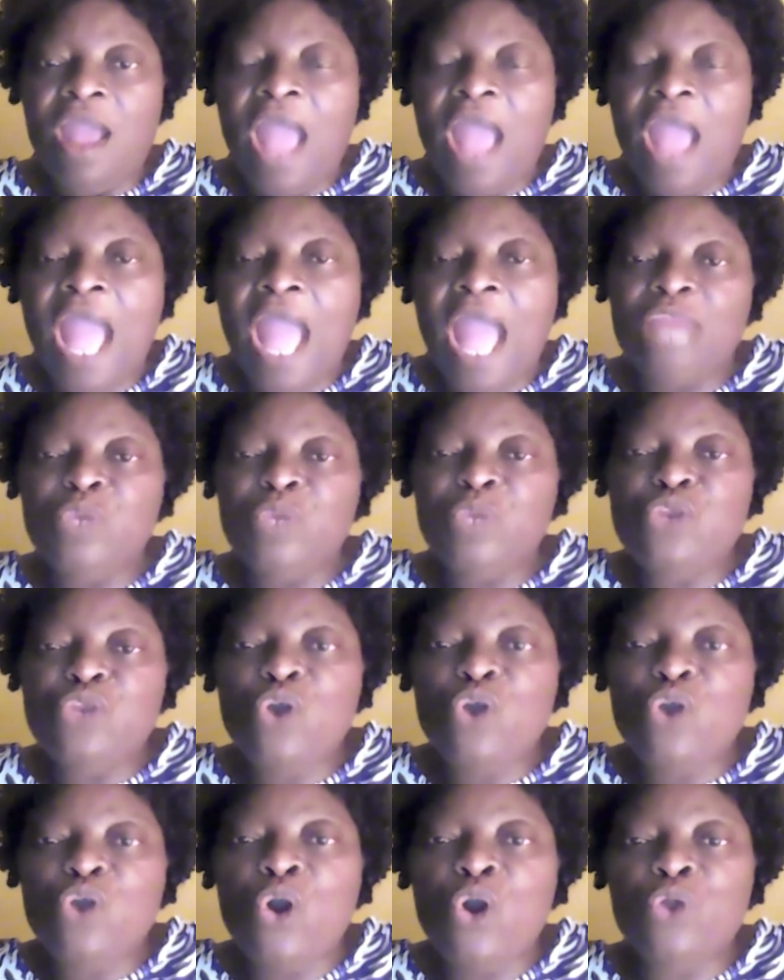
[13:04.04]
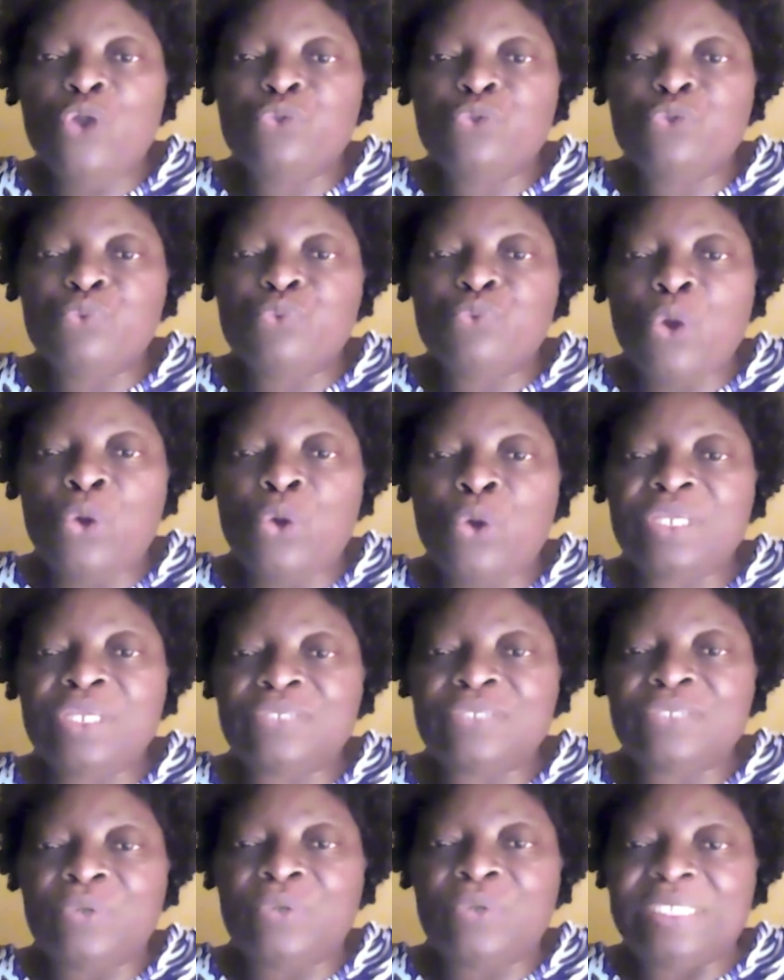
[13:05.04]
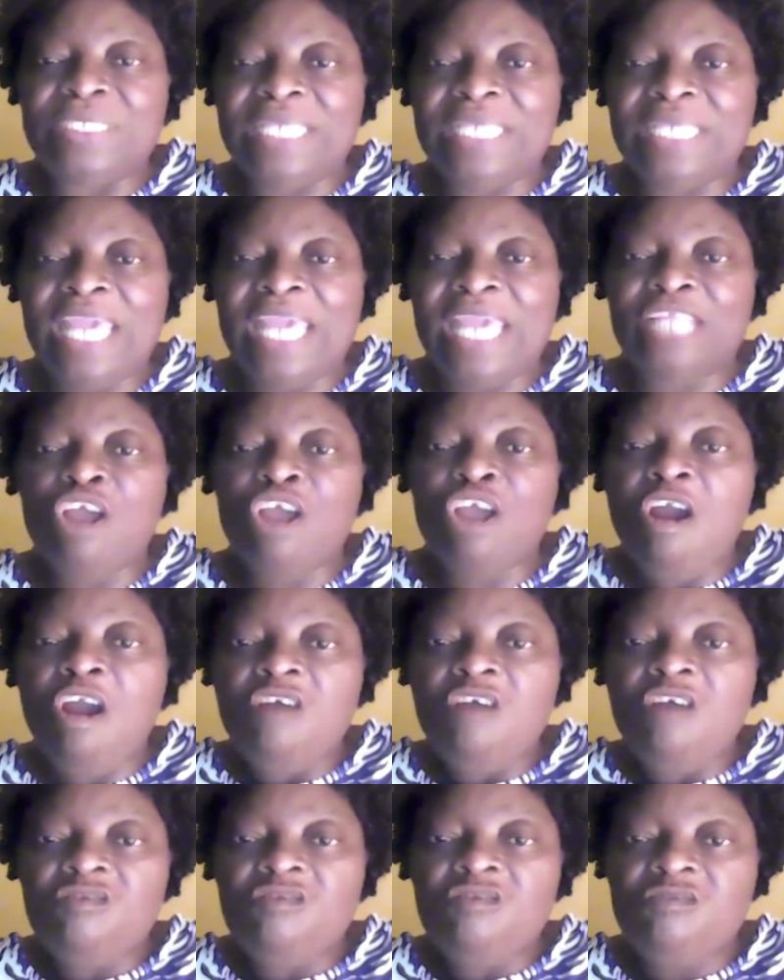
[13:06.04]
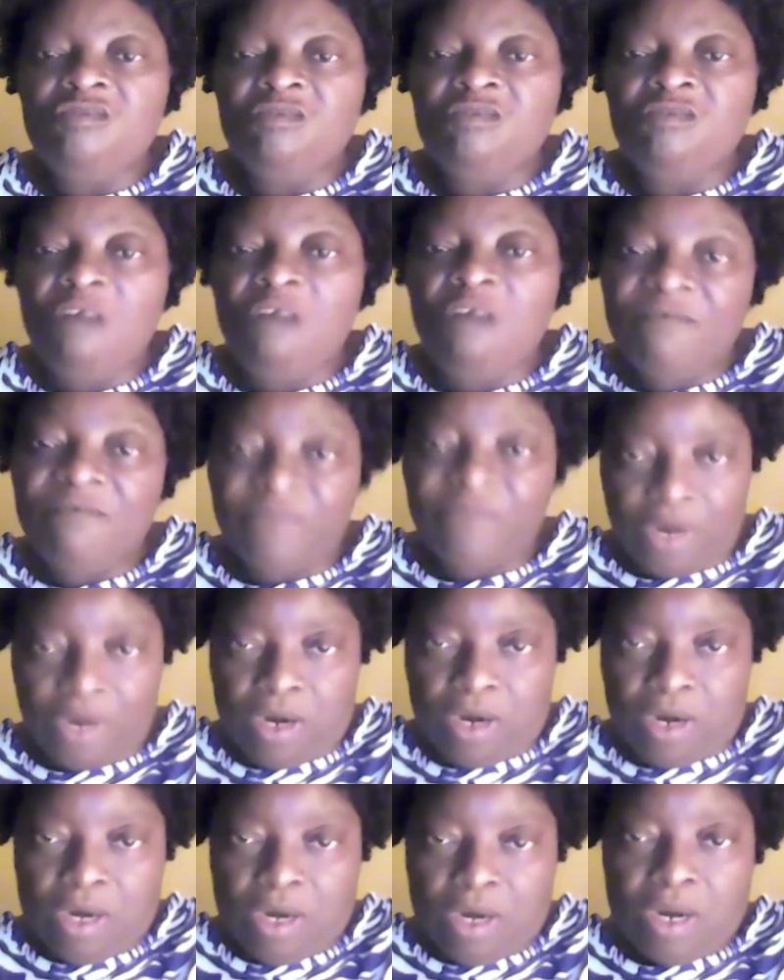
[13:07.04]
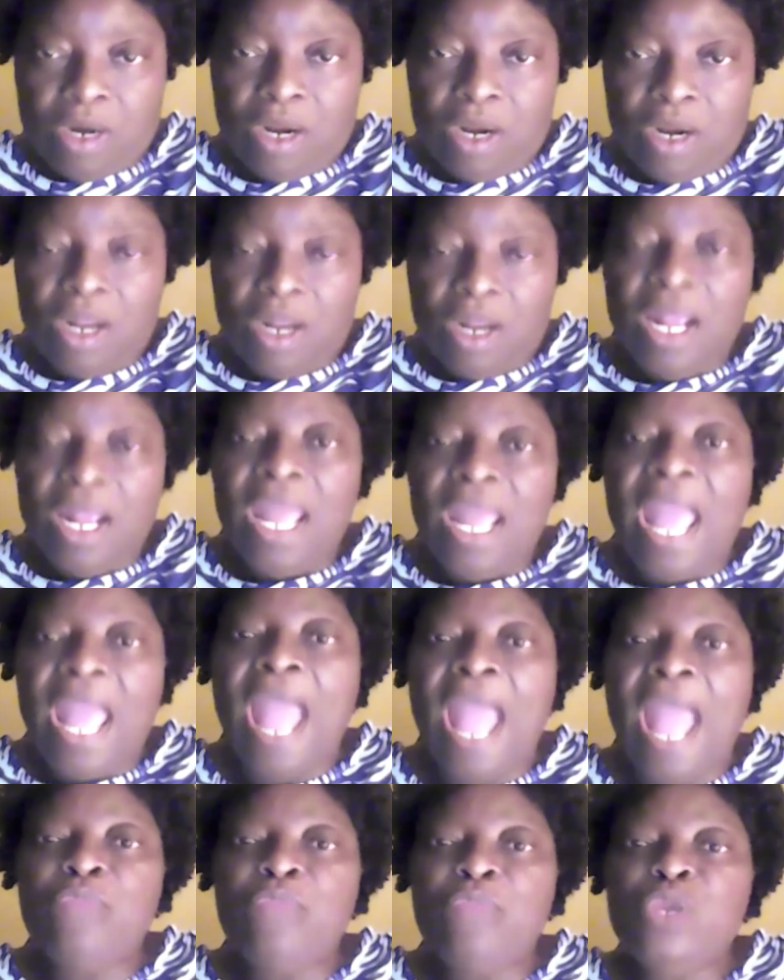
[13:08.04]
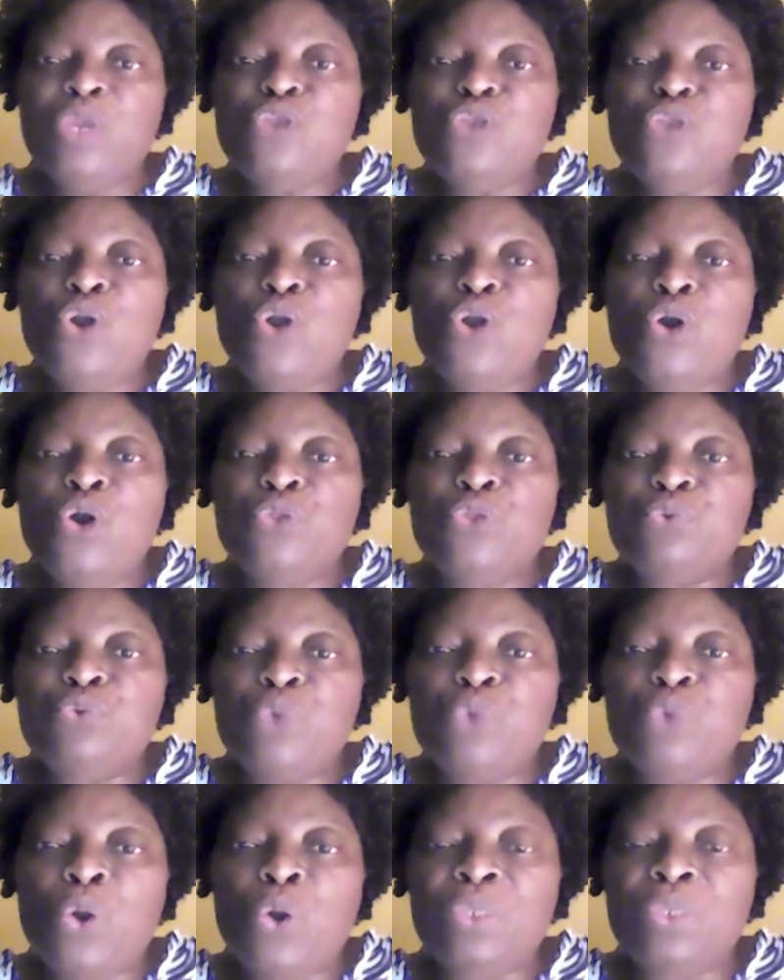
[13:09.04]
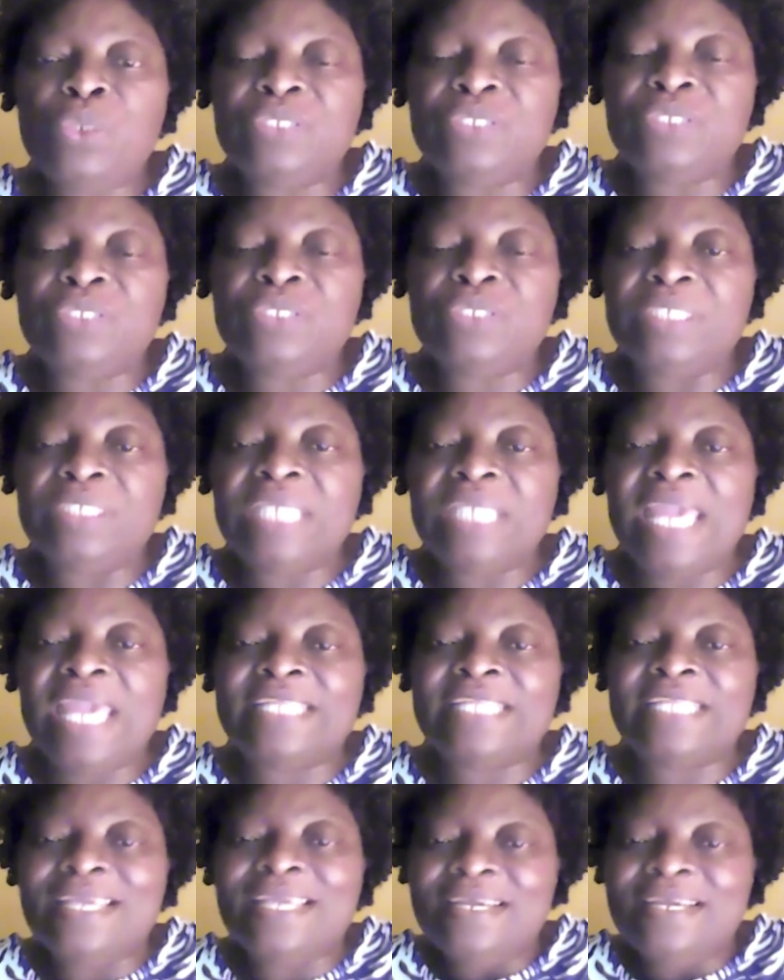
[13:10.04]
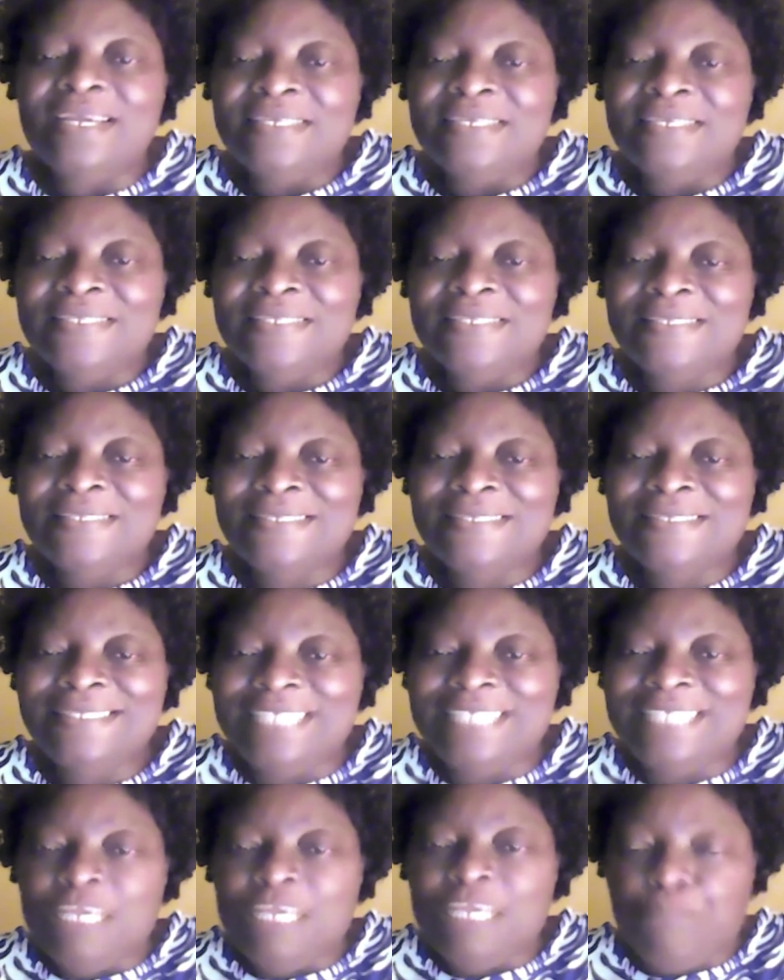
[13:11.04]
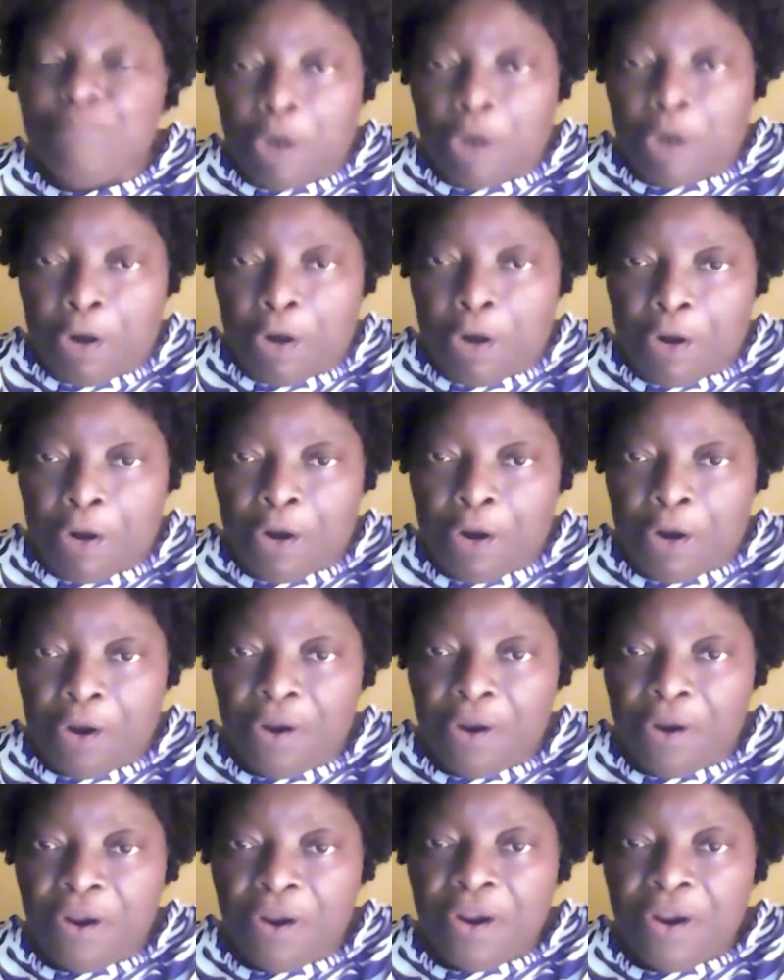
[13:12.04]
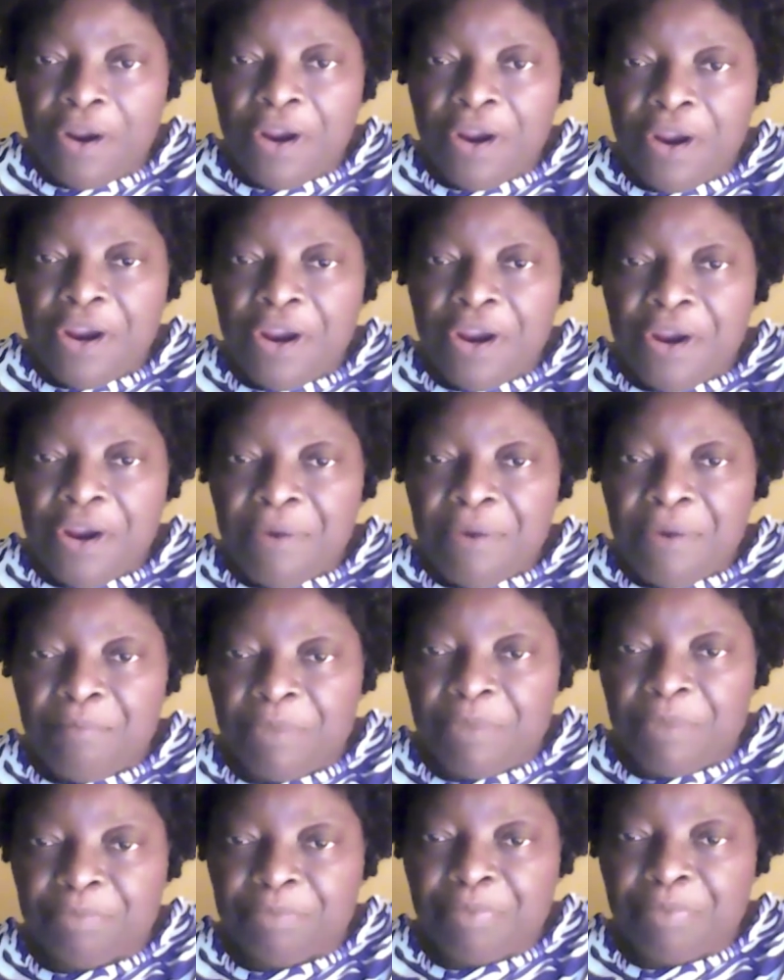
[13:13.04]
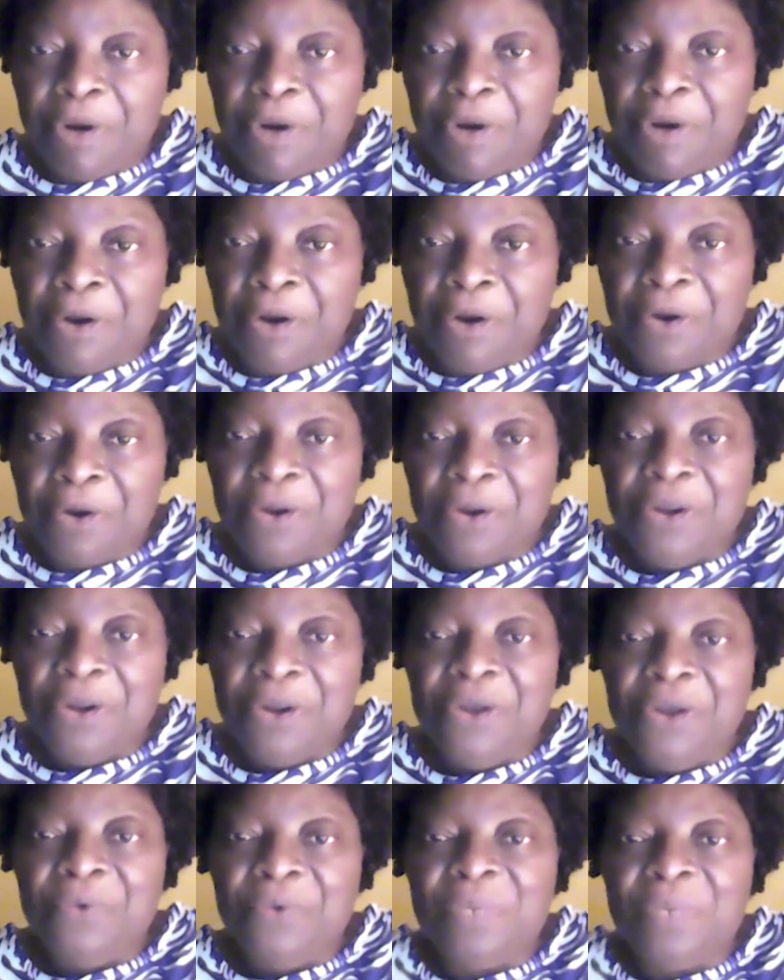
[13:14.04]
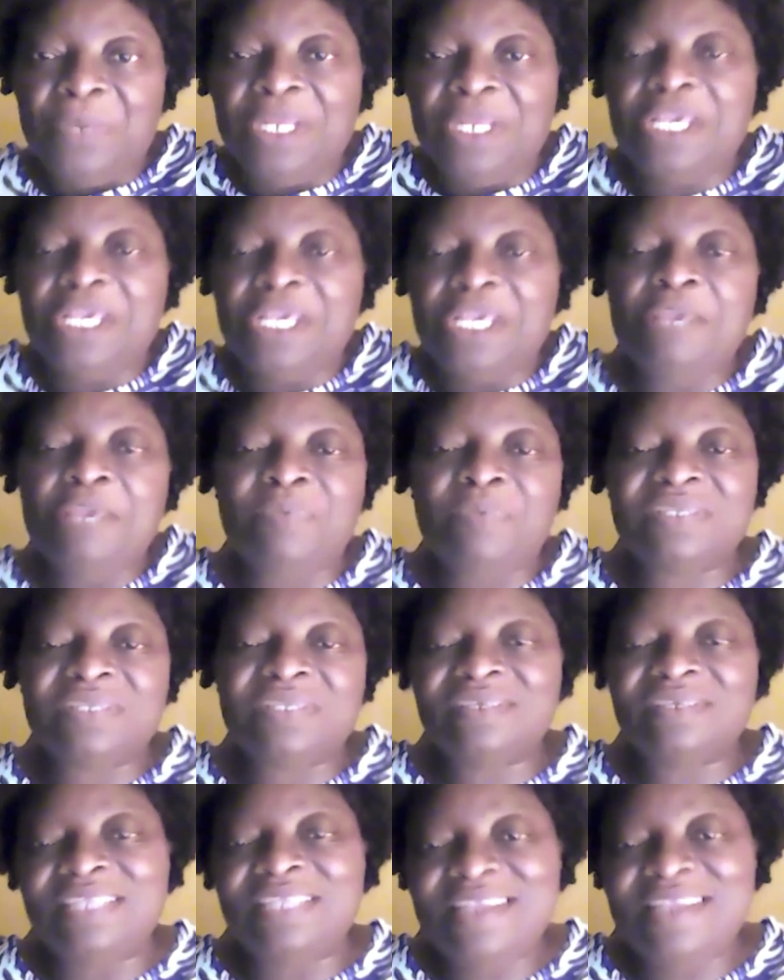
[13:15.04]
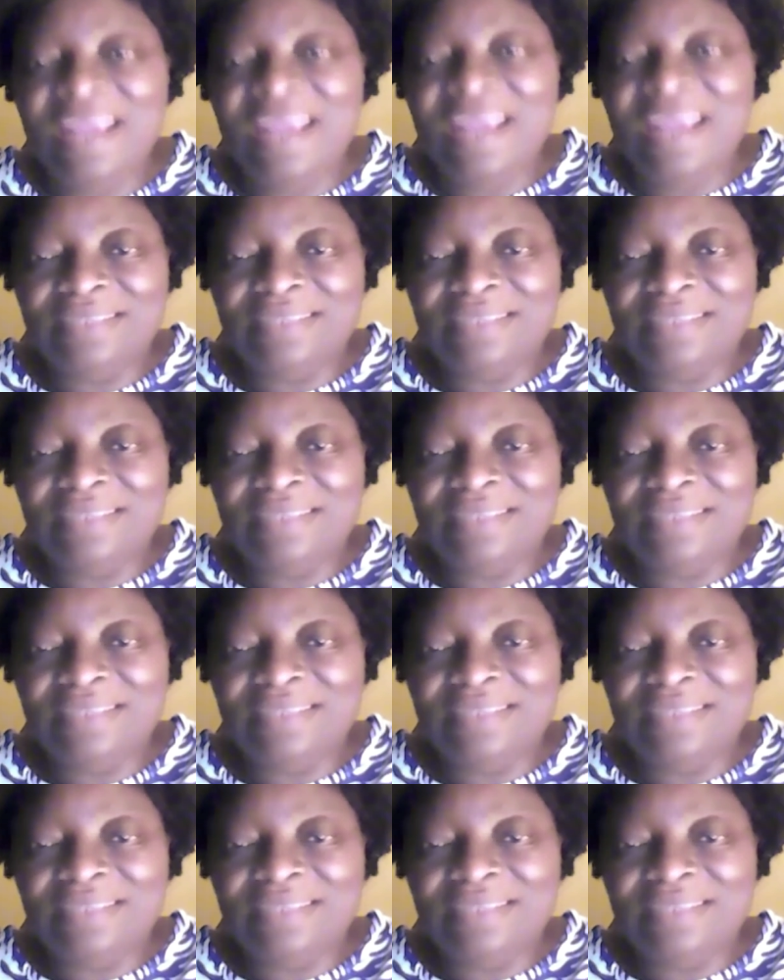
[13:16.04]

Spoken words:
And we know the road is going to get rougher. And we know the road is going to get steeper. But prayer will keep us connected